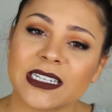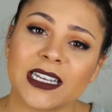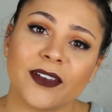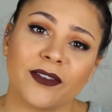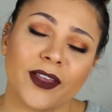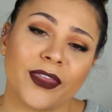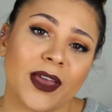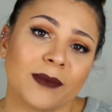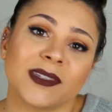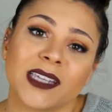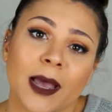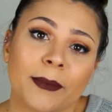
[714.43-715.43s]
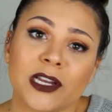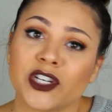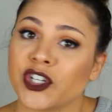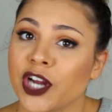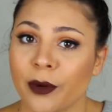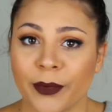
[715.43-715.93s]
to give it a thumbs up
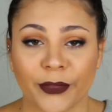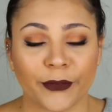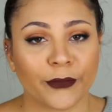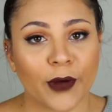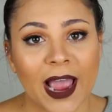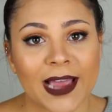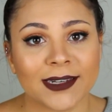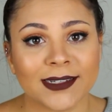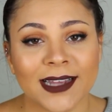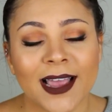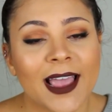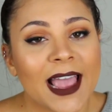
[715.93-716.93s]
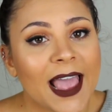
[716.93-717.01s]
and share it with a friend.